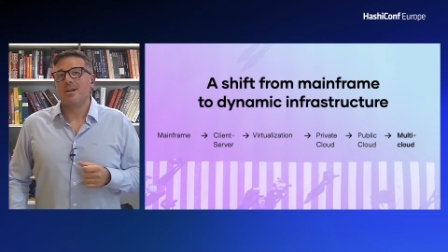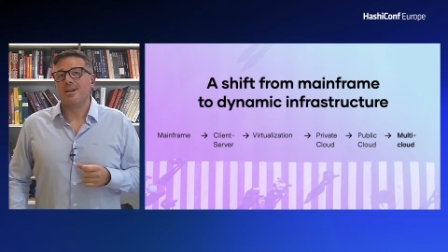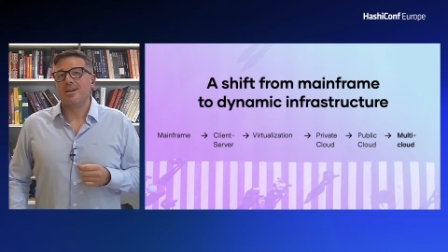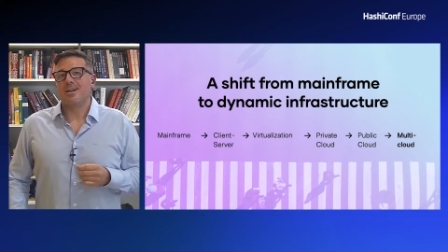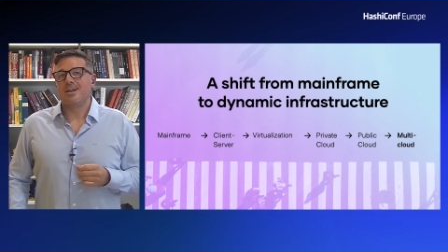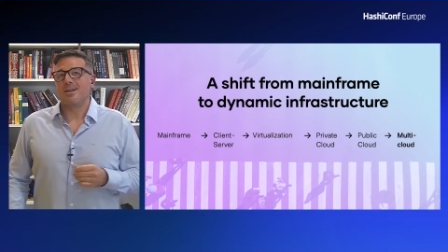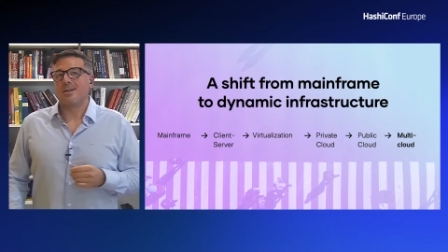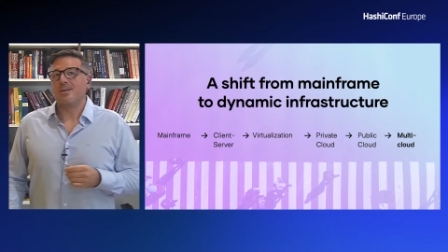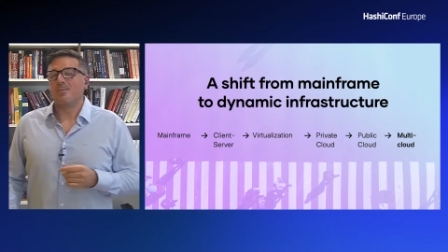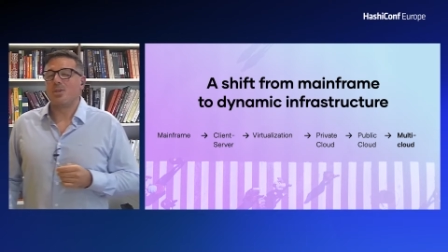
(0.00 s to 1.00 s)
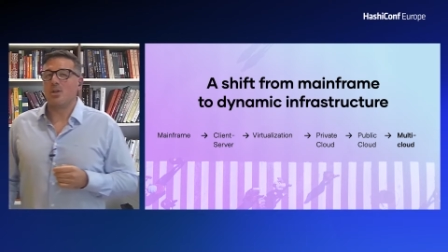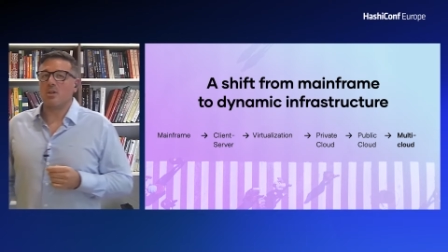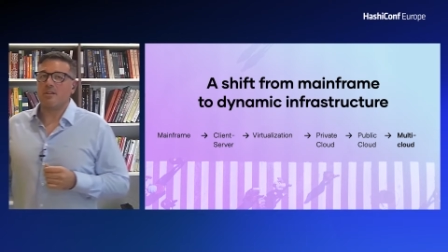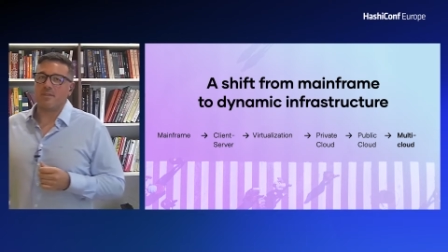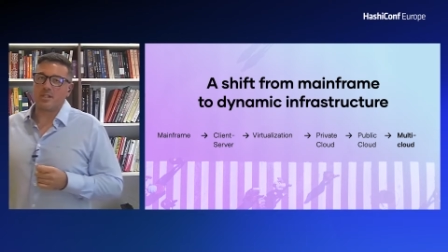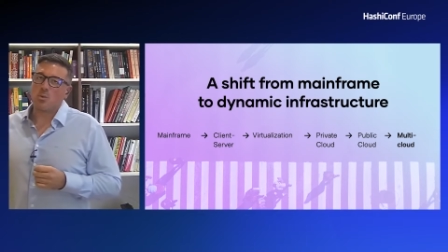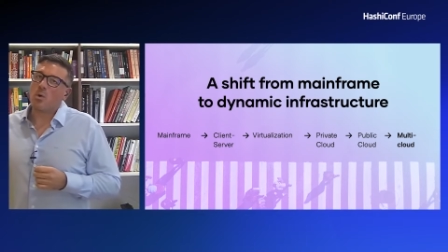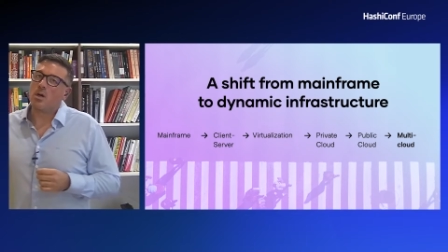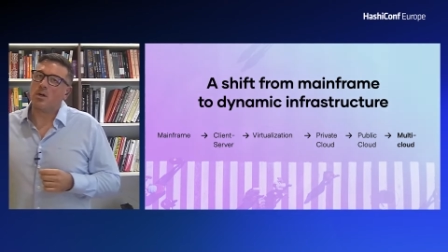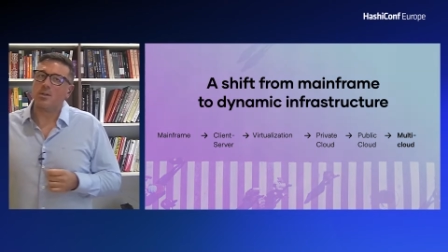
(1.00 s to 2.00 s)
uh, you know live in this
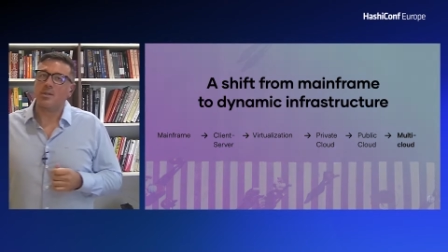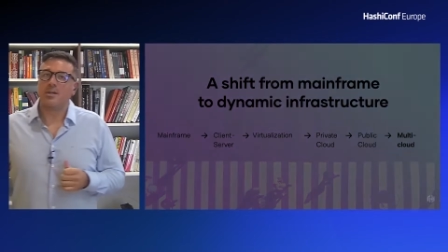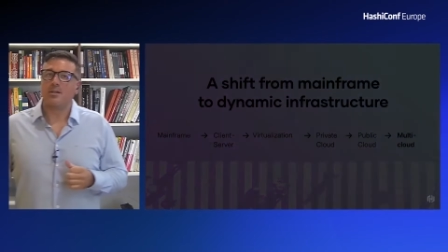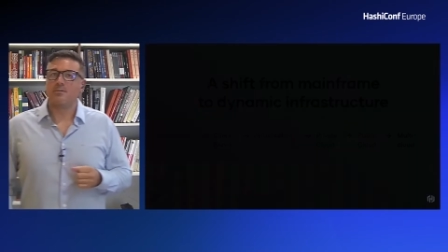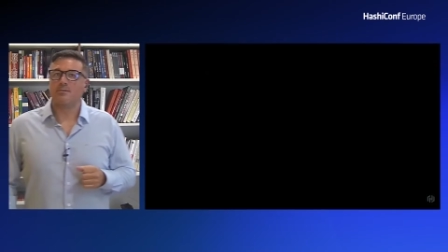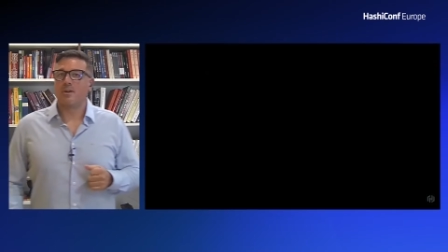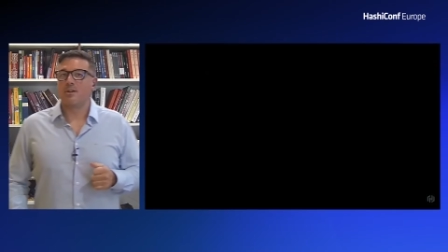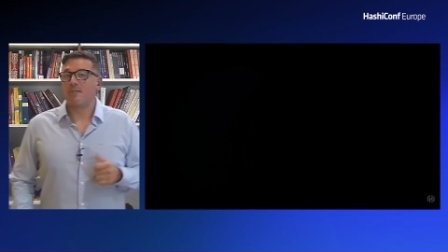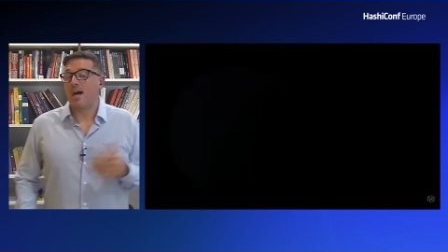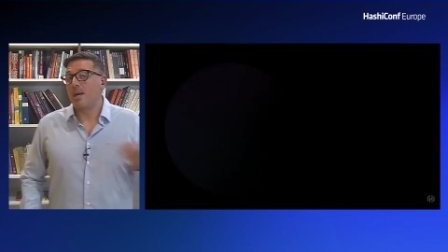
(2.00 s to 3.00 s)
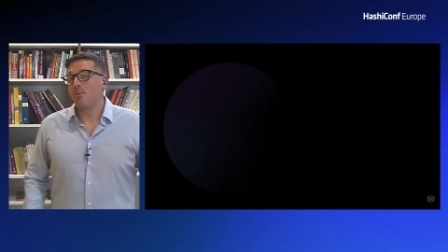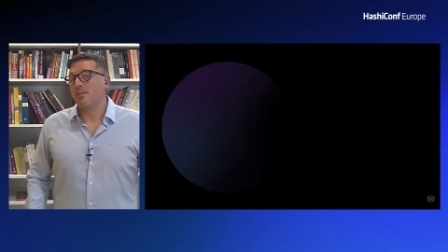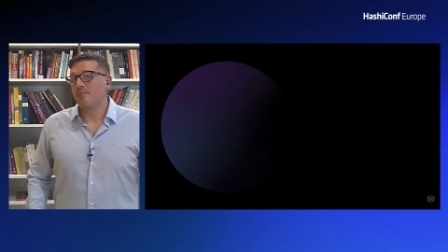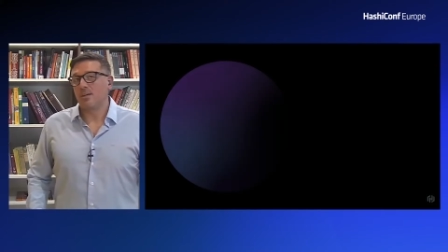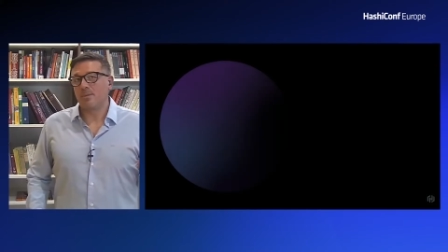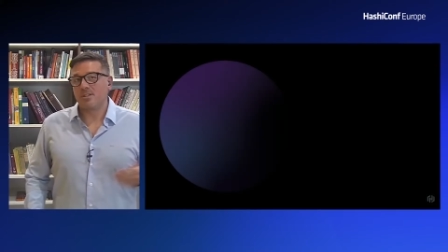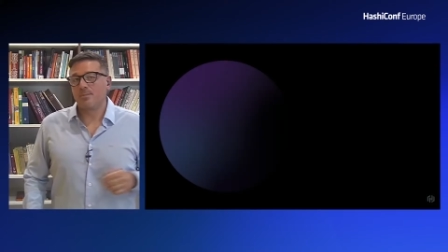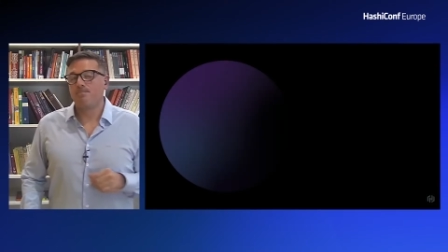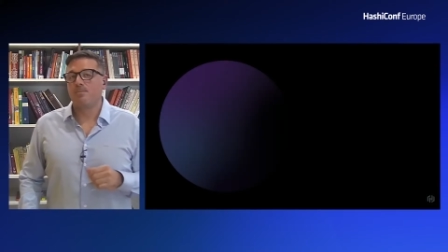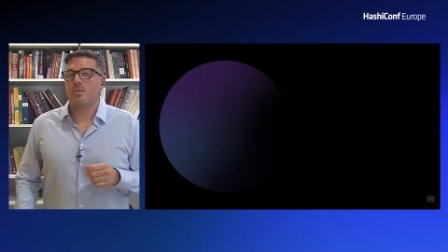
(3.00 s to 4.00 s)
world of, of a hybrid
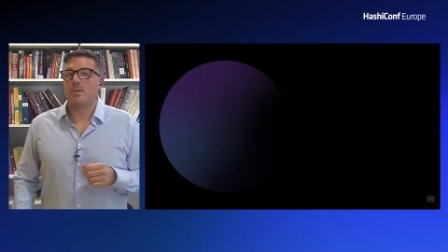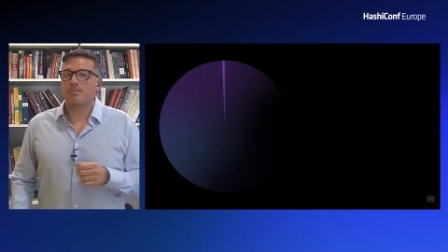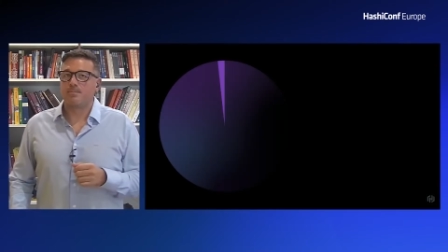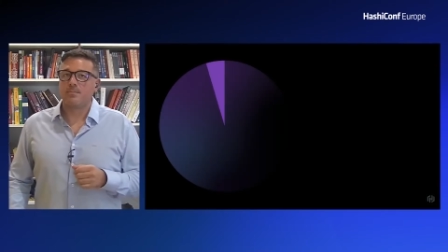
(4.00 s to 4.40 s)
environment, right?